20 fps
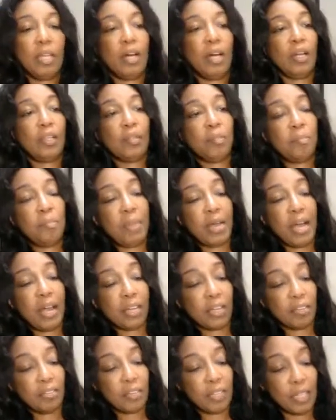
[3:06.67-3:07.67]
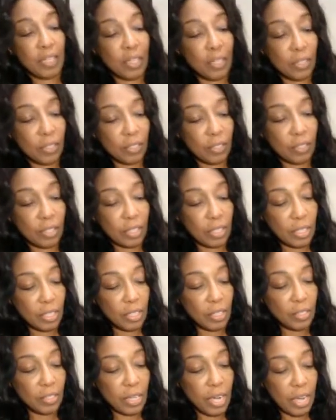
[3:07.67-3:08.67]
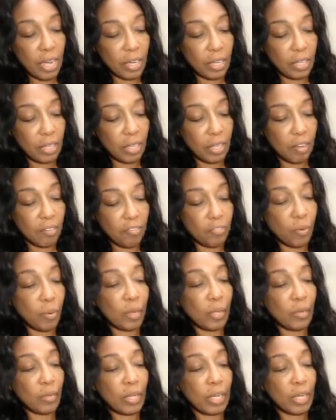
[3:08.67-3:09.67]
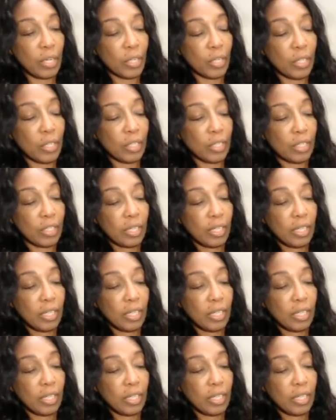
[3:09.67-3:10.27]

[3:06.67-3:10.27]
On the back here, you got a foil cutter.